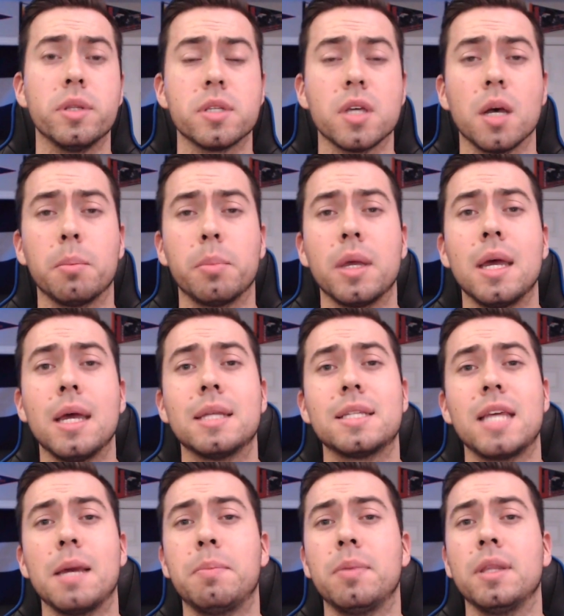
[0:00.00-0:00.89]
up,
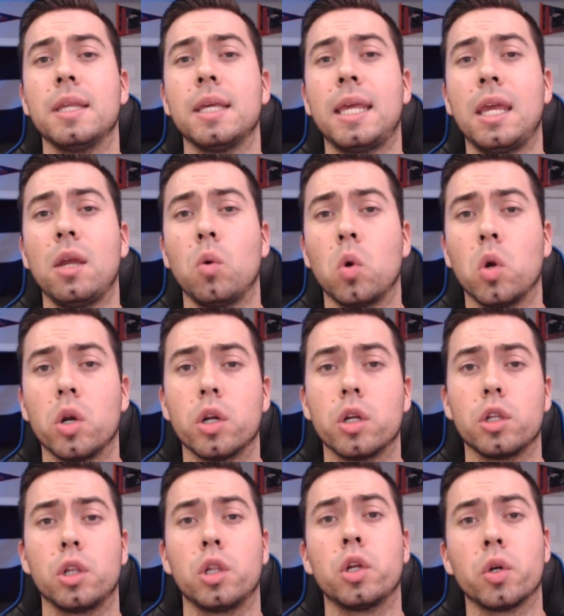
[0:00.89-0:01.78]
type in the
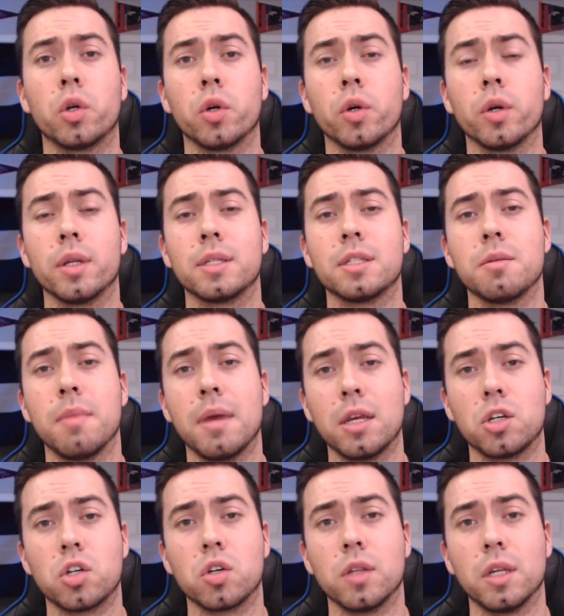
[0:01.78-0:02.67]
keyword learn to
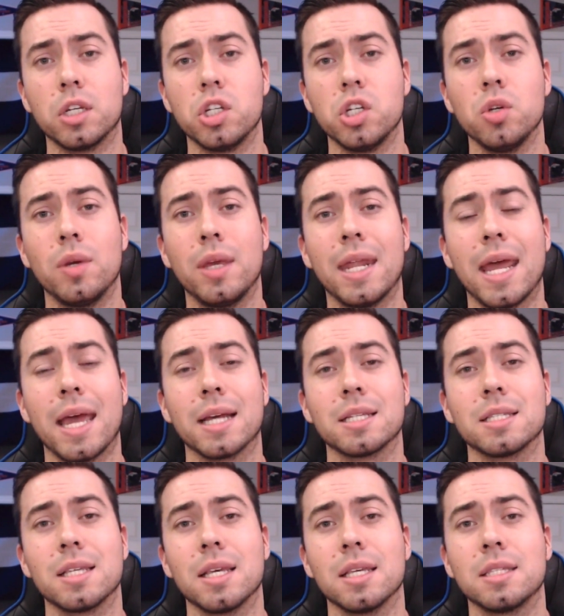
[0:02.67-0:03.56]
make sure that you get
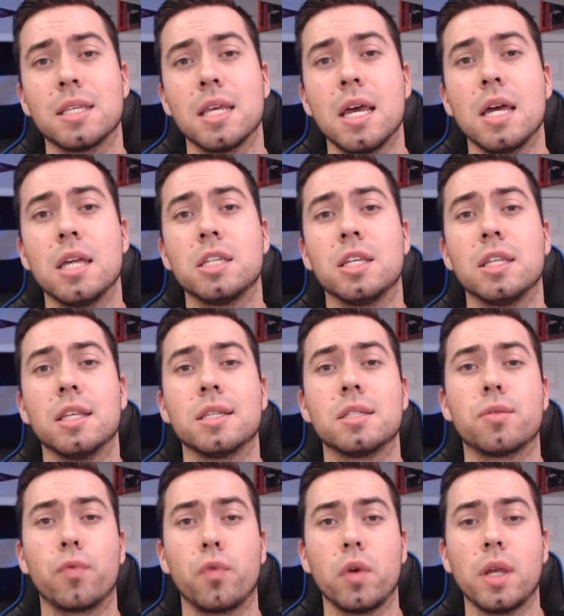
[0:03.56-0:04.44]
access to
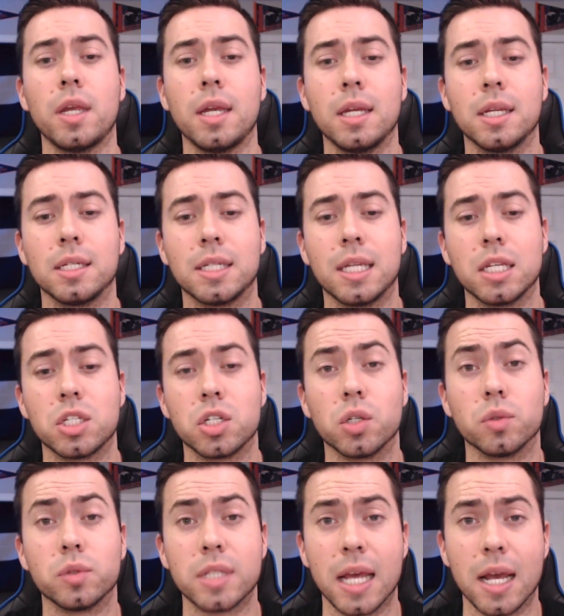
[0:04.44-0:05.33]
this free
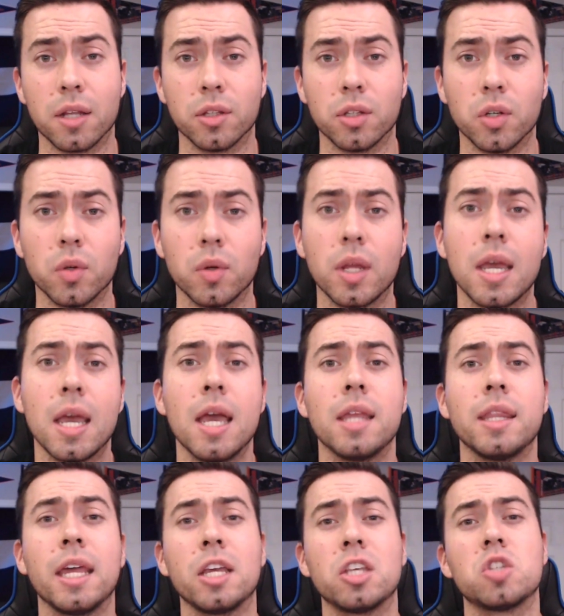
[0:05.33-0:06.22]
digital download.
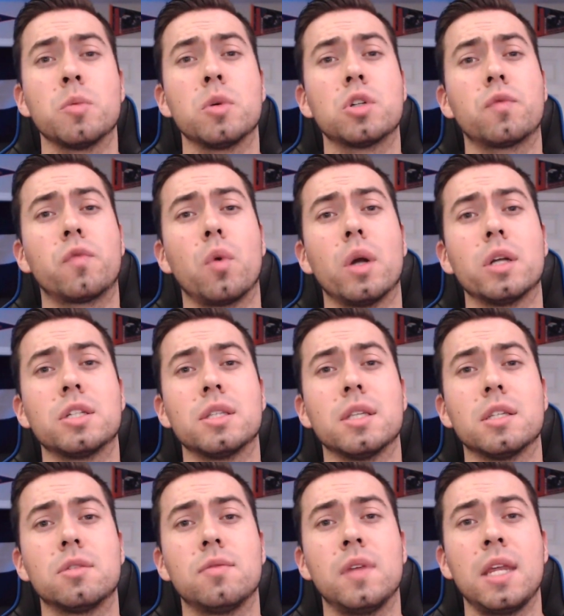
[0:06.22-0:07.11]
Thank you so much for watching
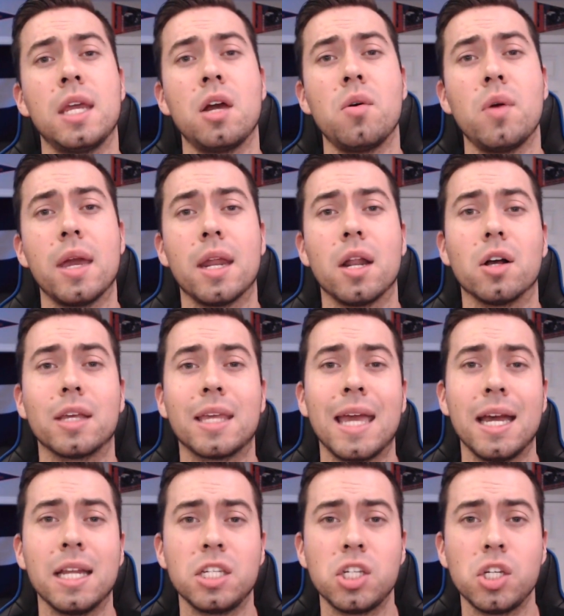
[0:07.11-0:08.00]
this video, and I'll
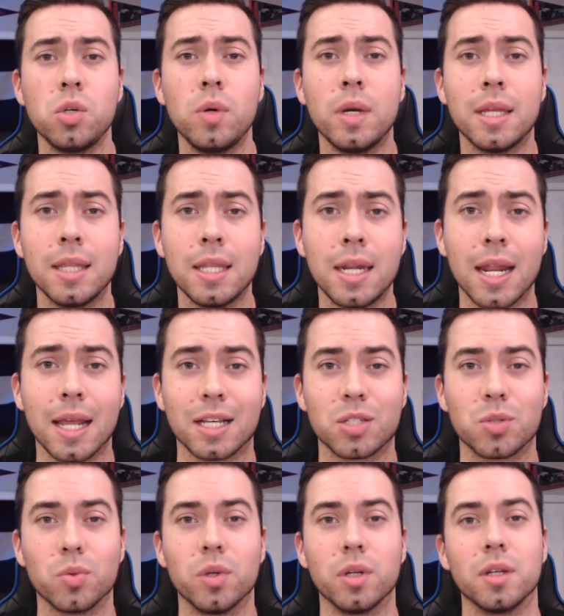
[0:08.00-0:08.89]
catch you in the
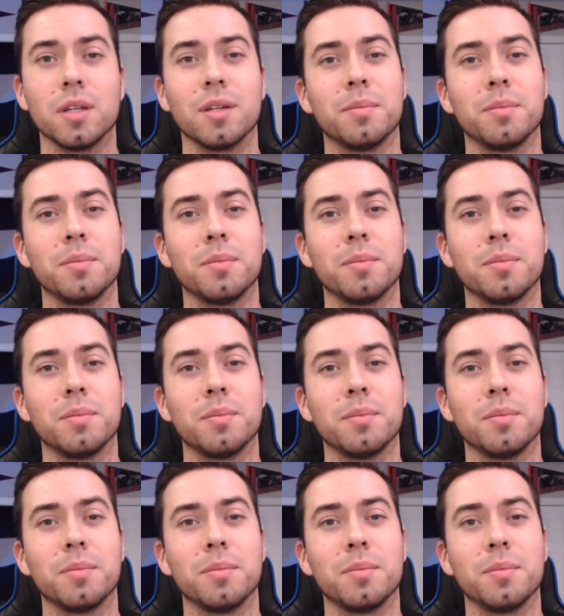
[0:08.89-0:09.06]
next one.